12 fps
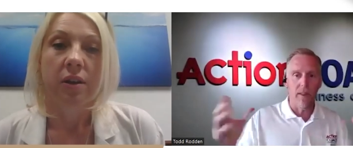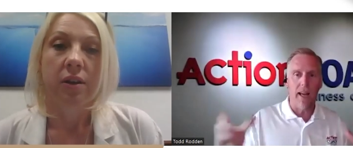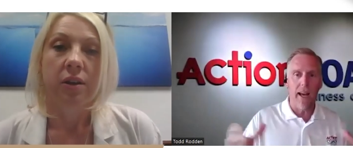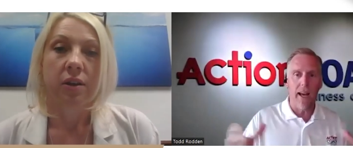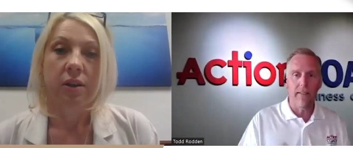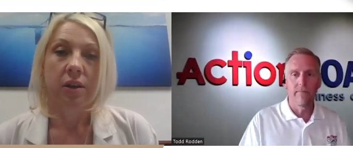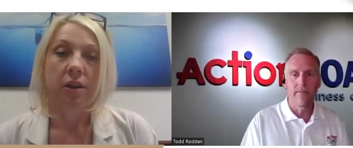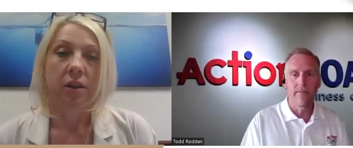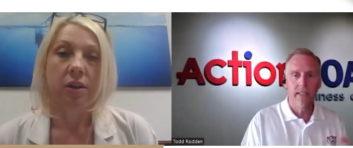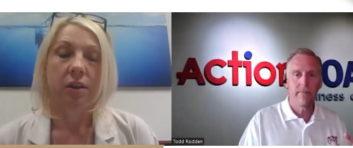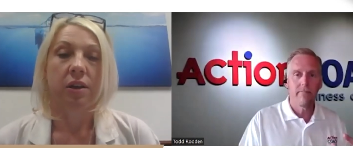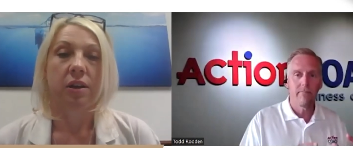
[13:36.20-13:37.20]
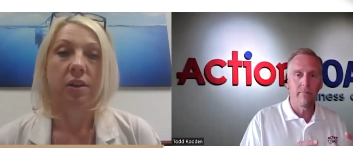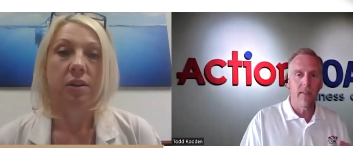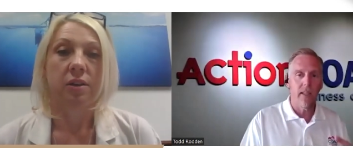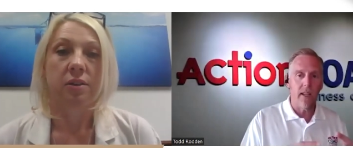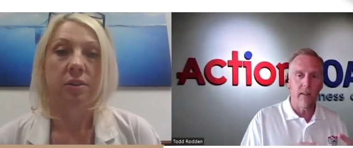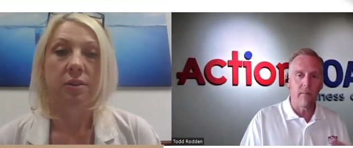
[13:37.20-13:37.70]
Speaker 1: with that
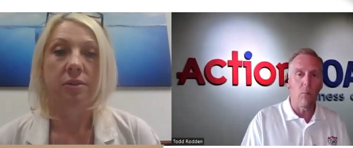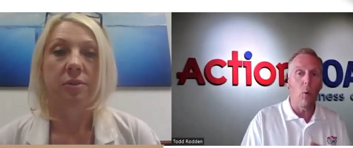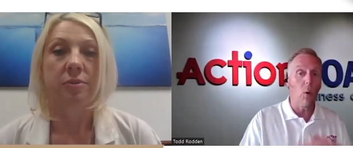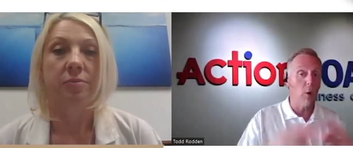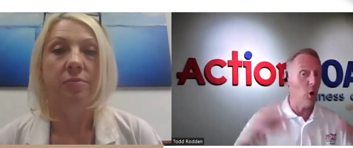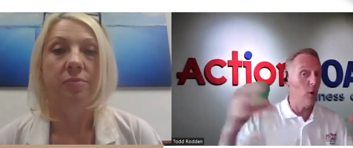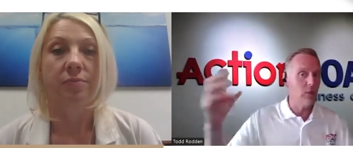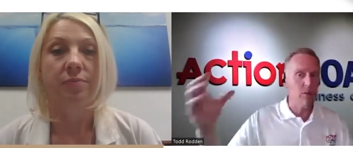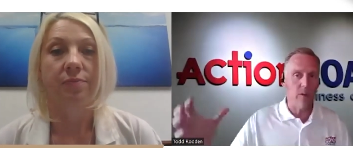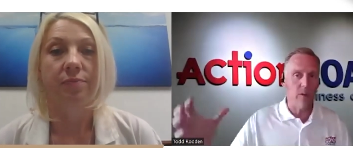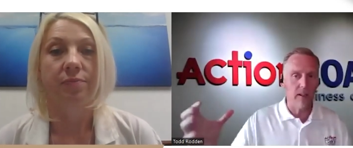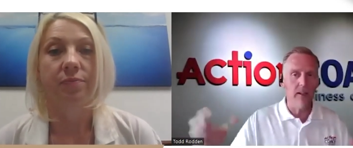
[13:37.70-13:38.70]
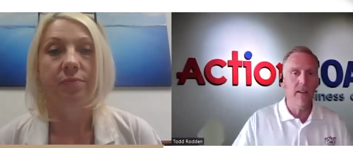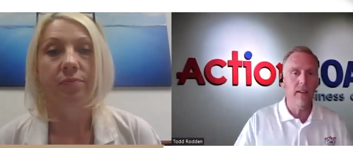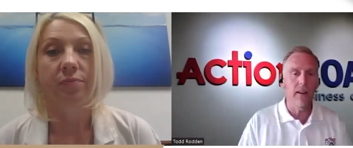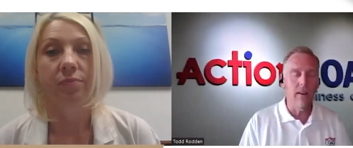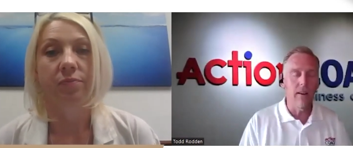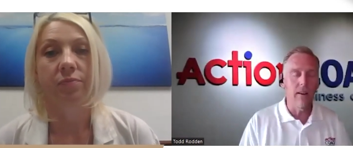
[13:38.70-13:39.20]
that more nurturing
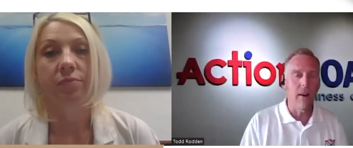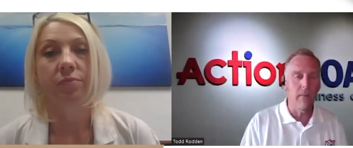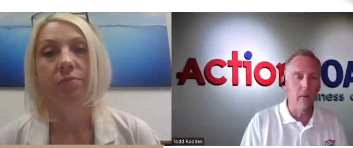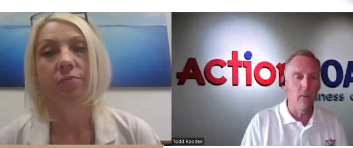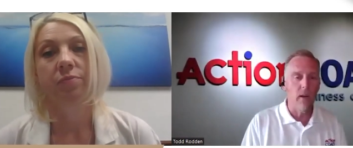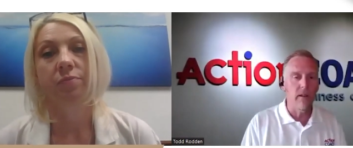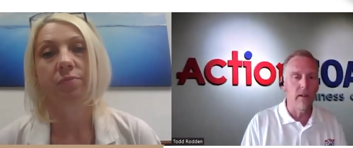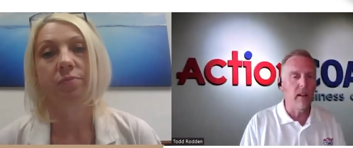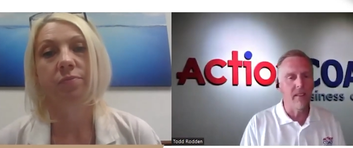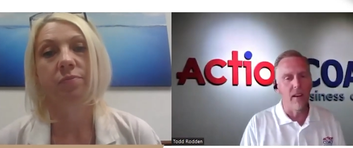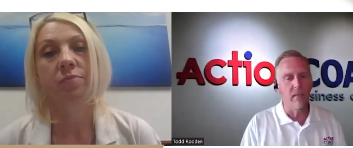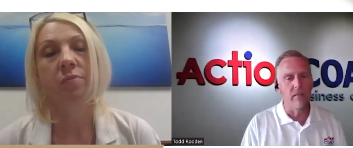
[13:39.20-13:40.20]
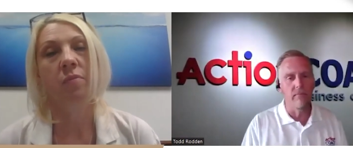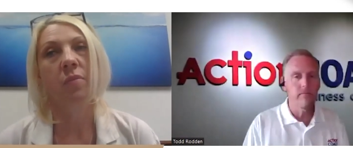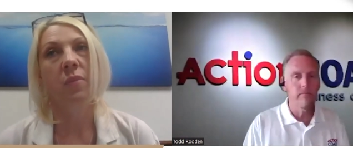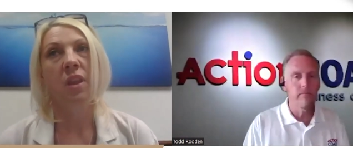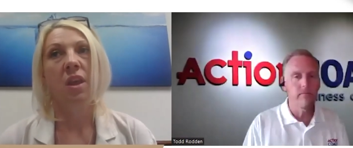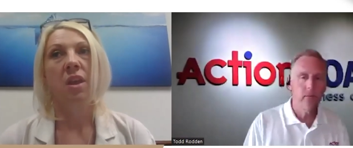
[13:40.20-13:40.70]
uh, than maybe what had done
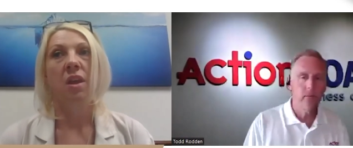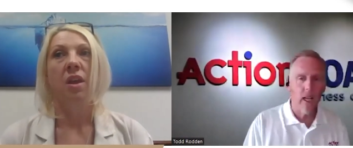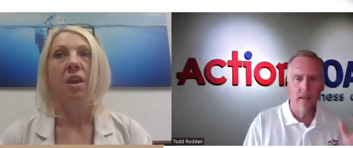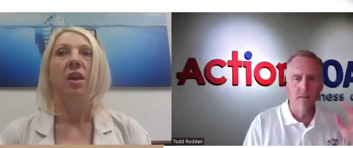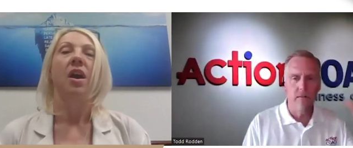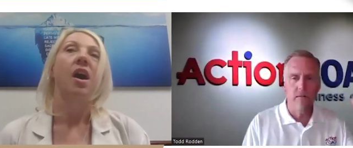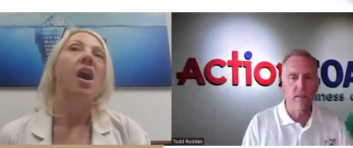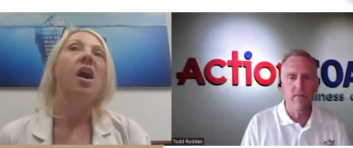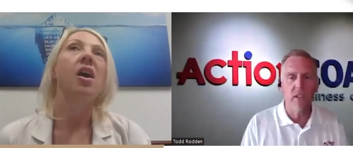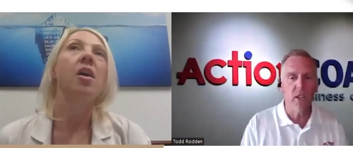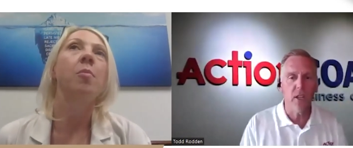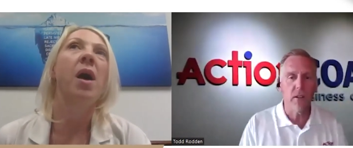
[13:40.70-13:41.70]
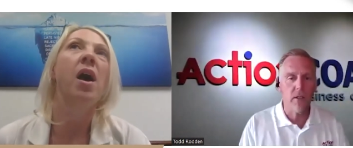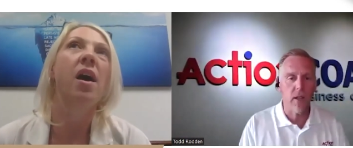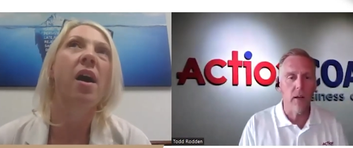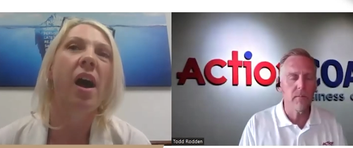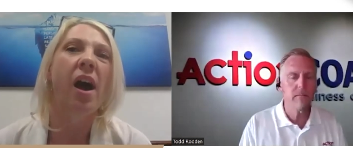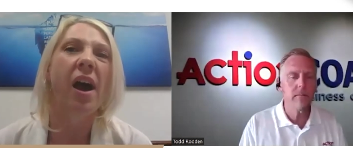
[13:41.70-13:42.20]
10, 15 um, years
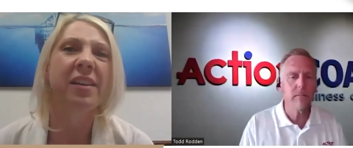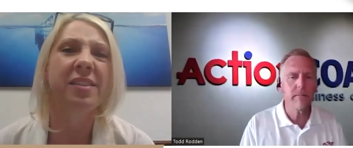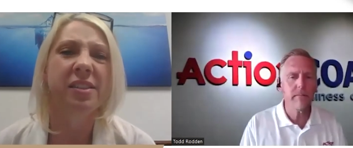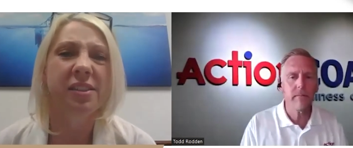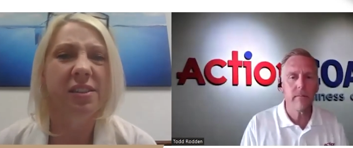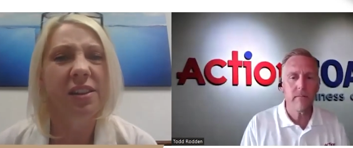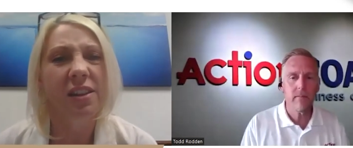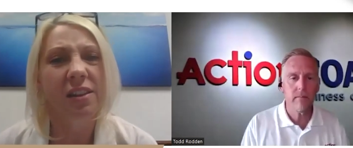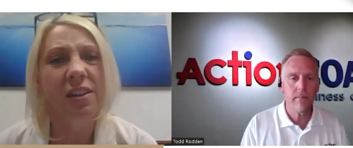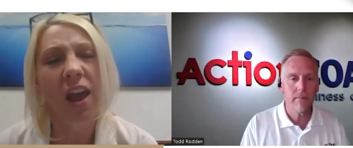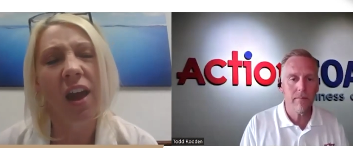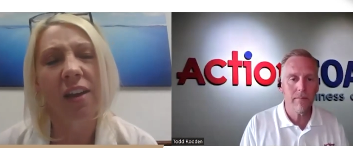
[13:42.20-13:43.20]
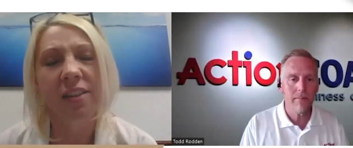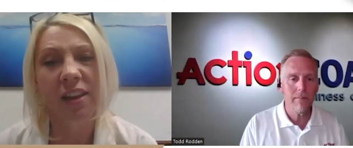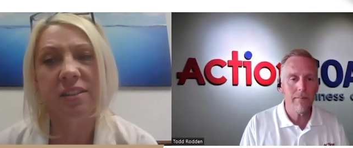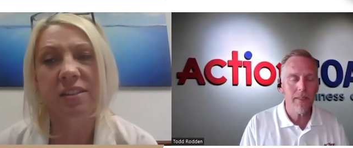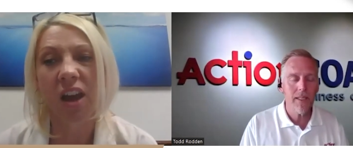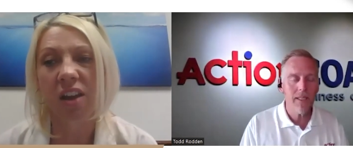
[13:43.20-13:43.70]
Speaker 2: ago? I yeah, I
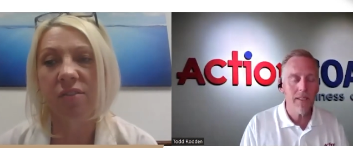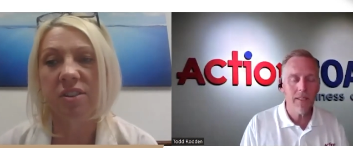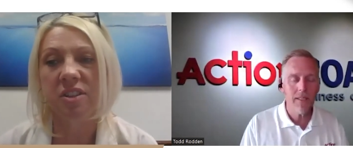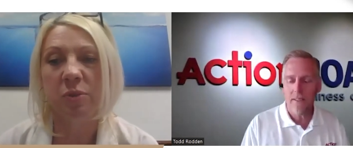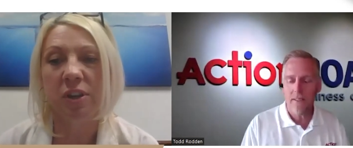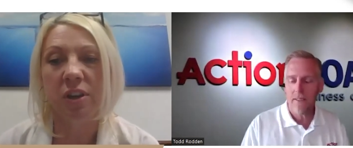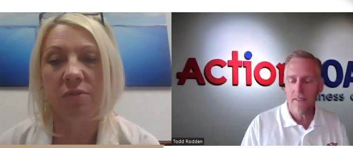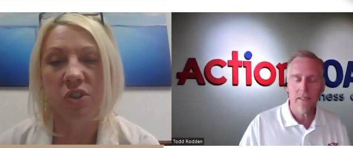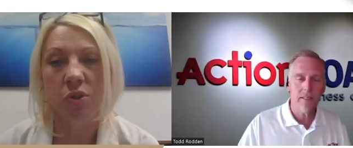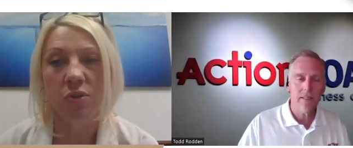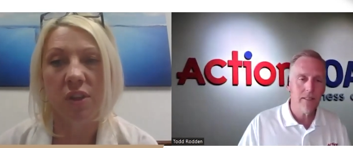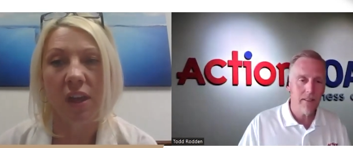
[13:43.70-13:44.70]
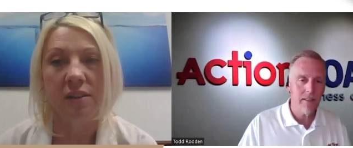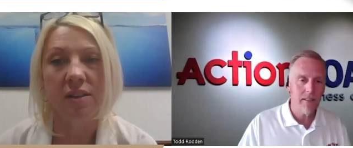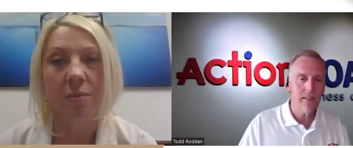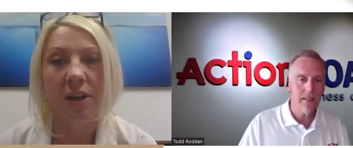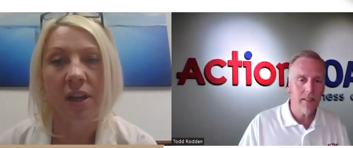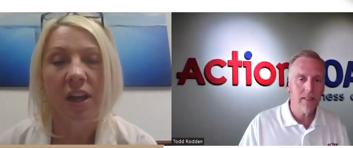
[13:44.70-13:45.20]
think it's kind of a split of two things.
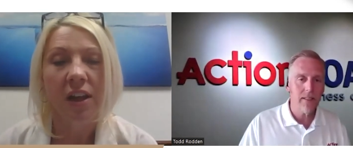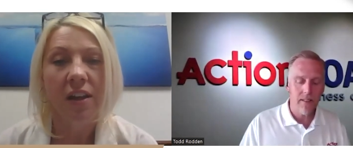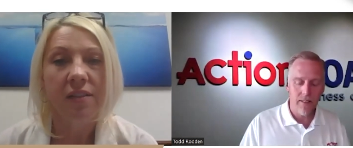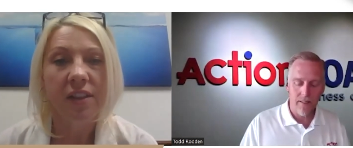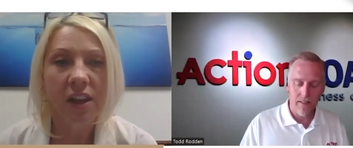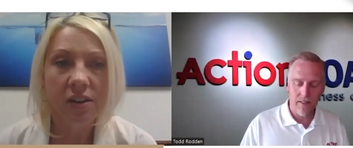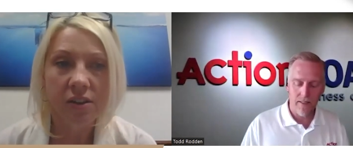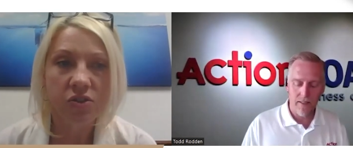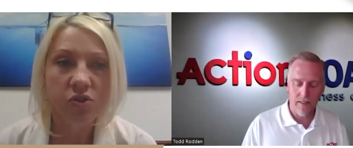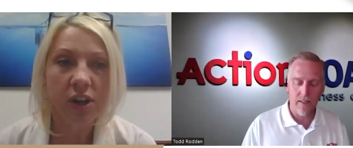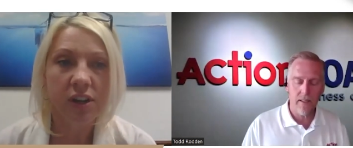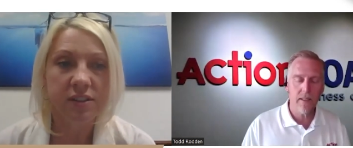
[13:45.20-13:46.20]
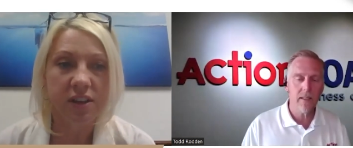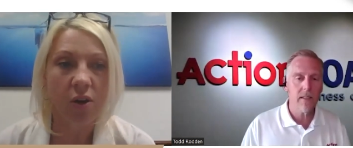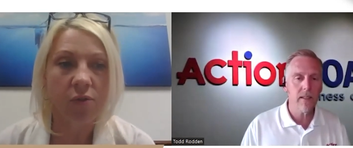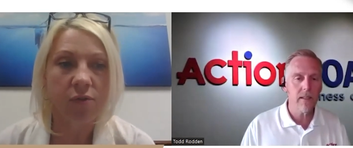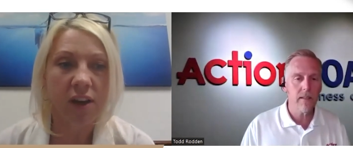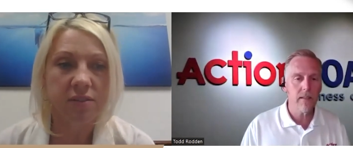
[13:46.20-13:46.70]
I mean, the industry
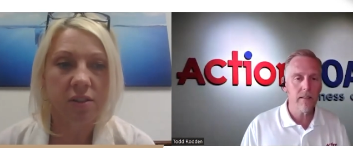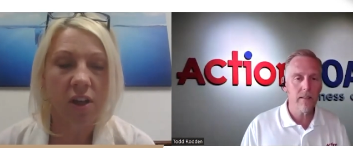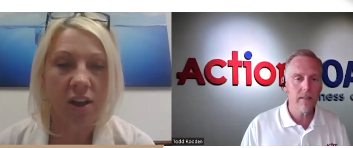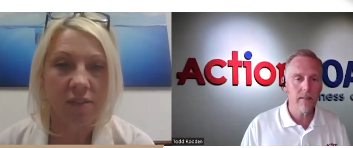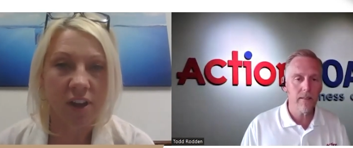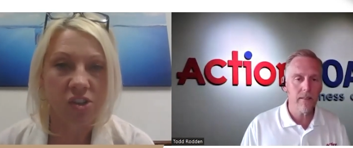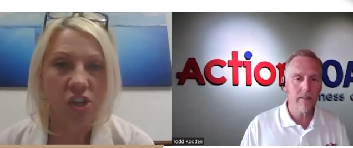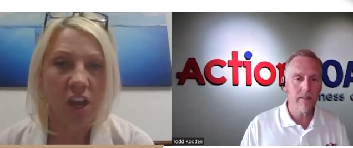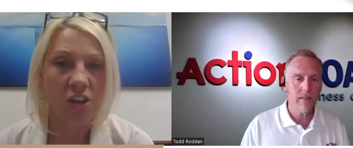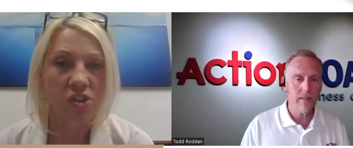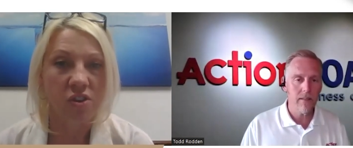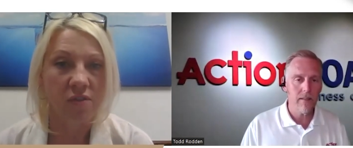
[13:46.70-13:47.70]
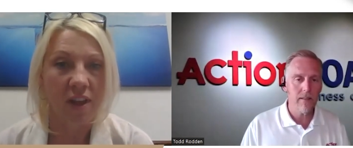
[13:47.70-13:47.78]
itself has a lot of education